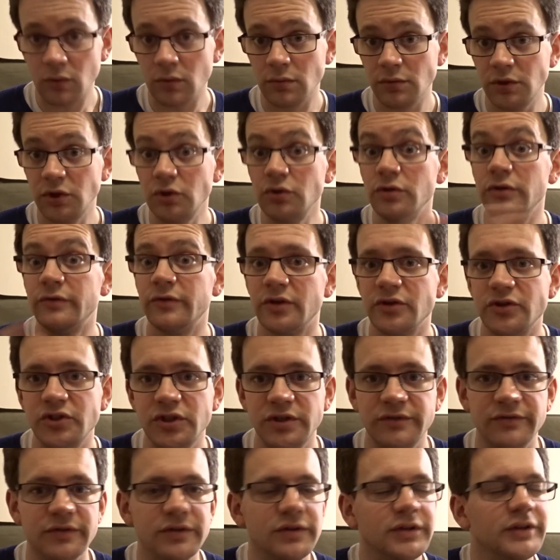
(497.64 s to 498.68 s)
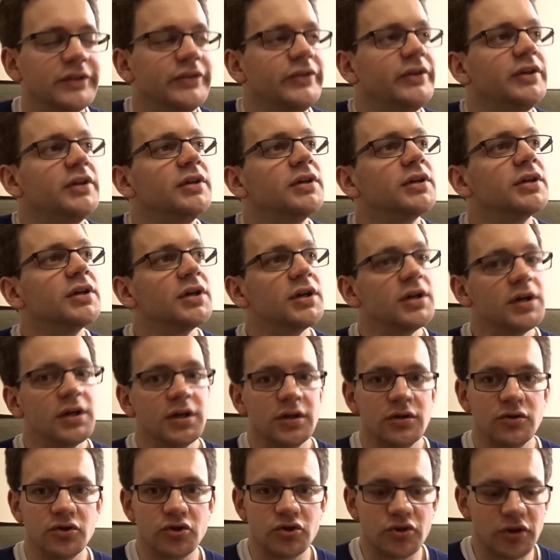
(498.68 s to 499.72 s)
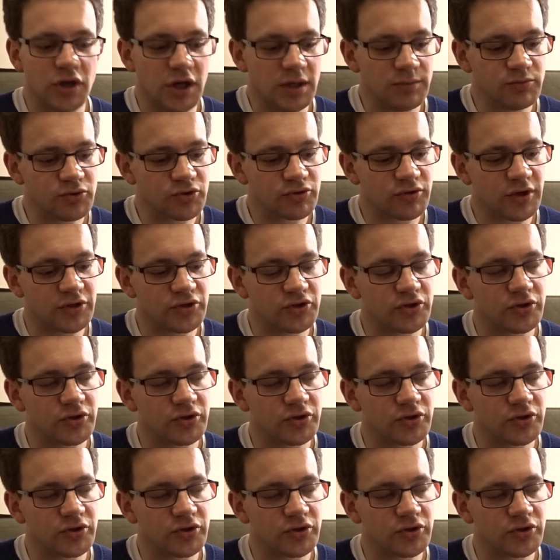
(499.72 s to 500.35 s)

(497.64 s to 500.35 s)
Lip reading: universe even, that he describes, right?